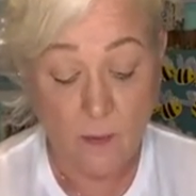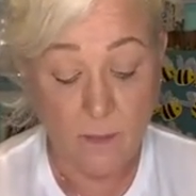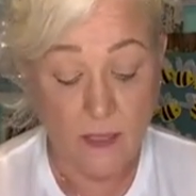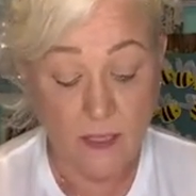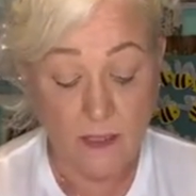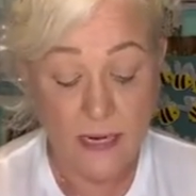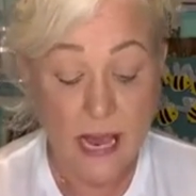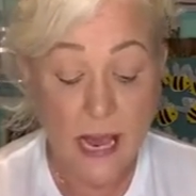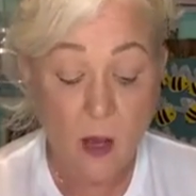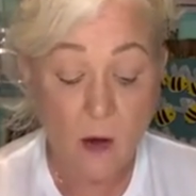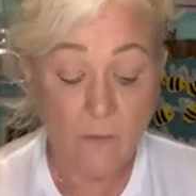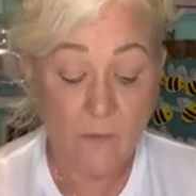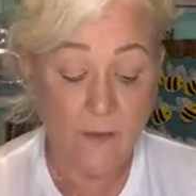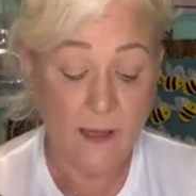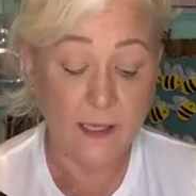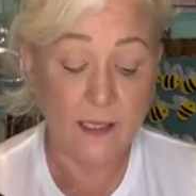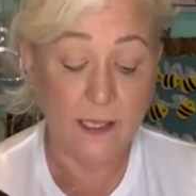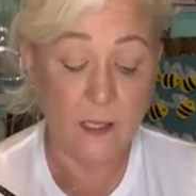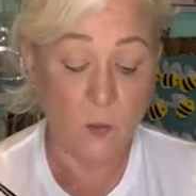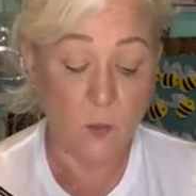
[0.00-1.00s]
I mean, now if
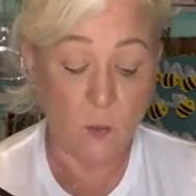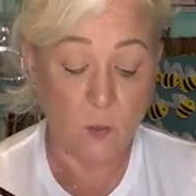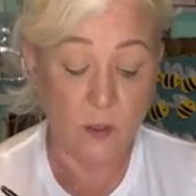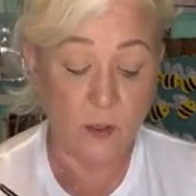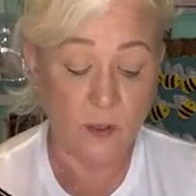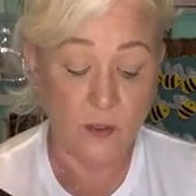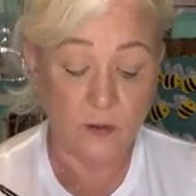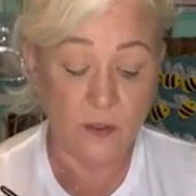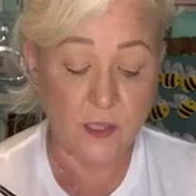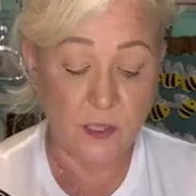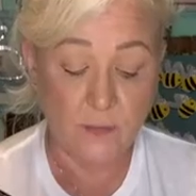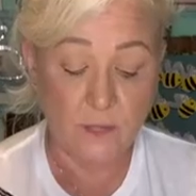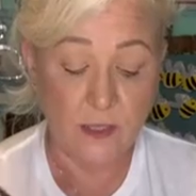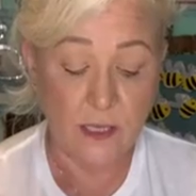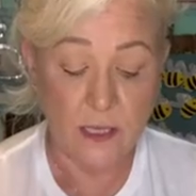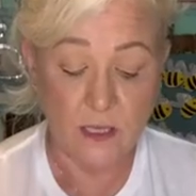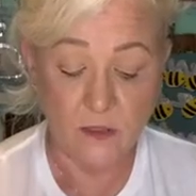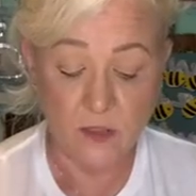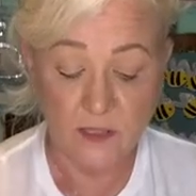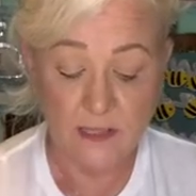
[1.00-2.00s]
I need wood or
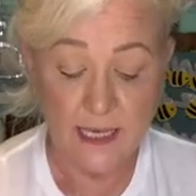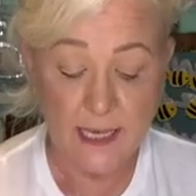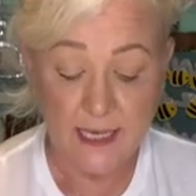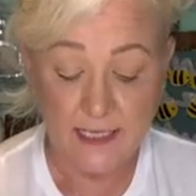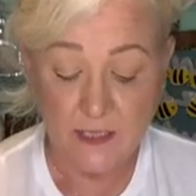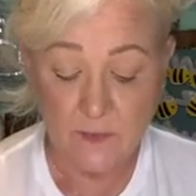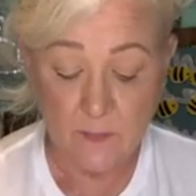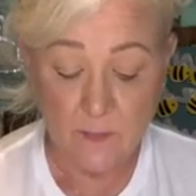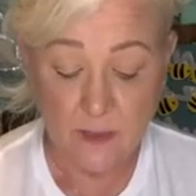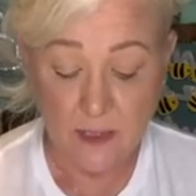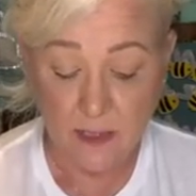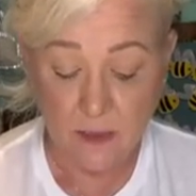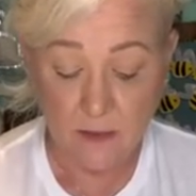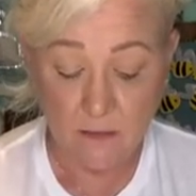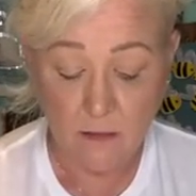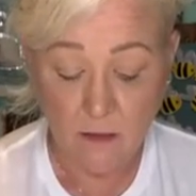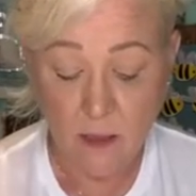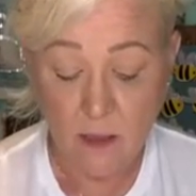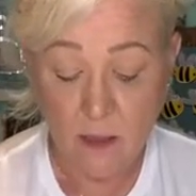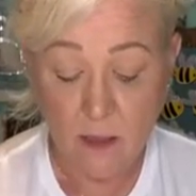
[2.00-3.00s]
something, I'll just ask
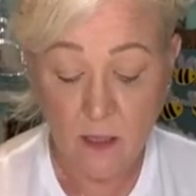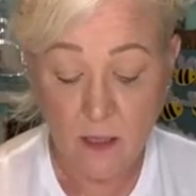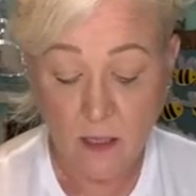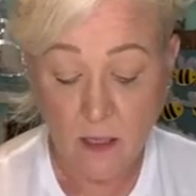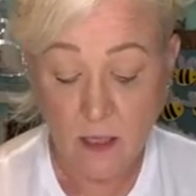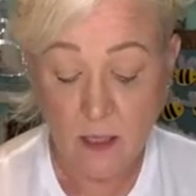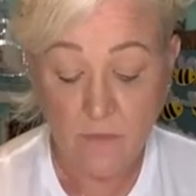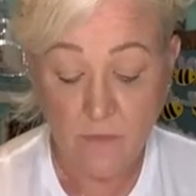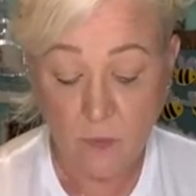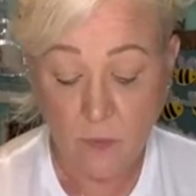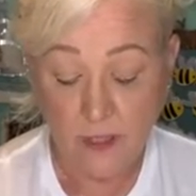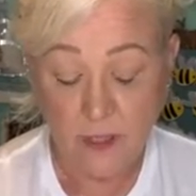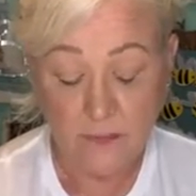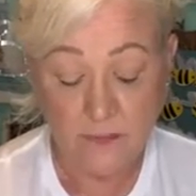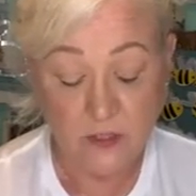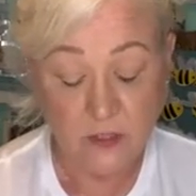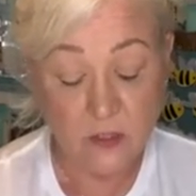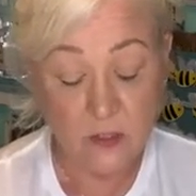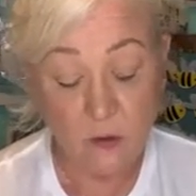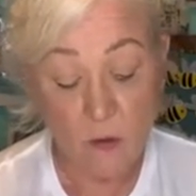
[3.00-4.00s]
Bill if we
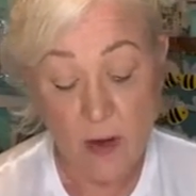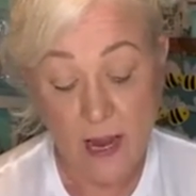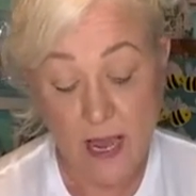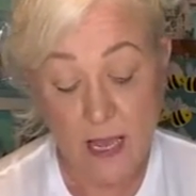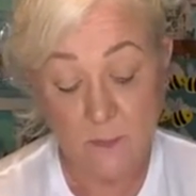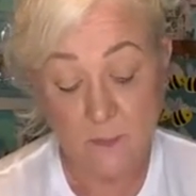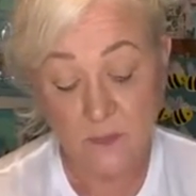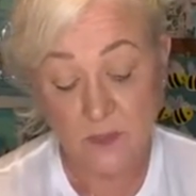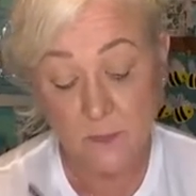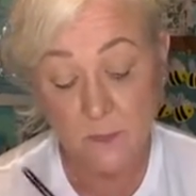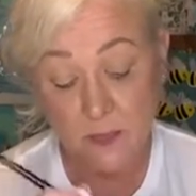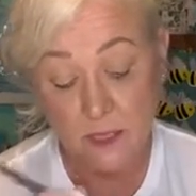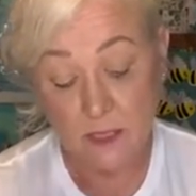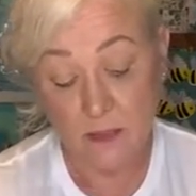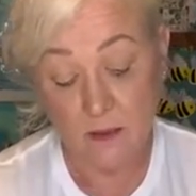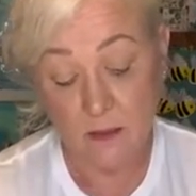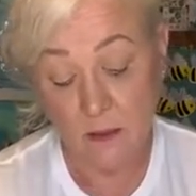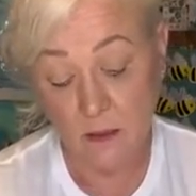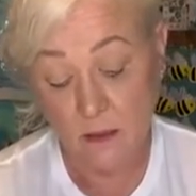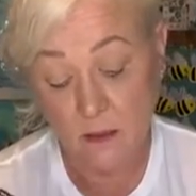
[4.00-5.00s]
have scraps,
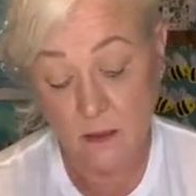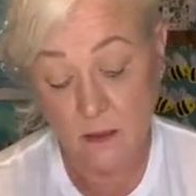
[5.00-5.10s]
but